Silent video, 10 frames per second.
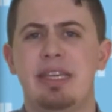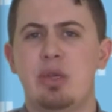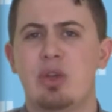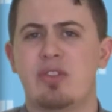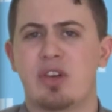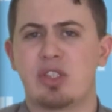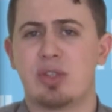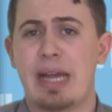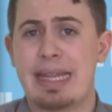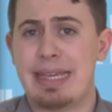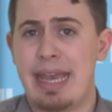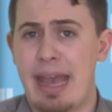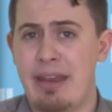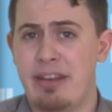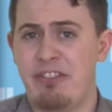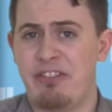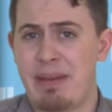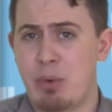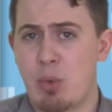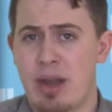Universal at the end of
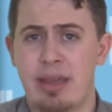February,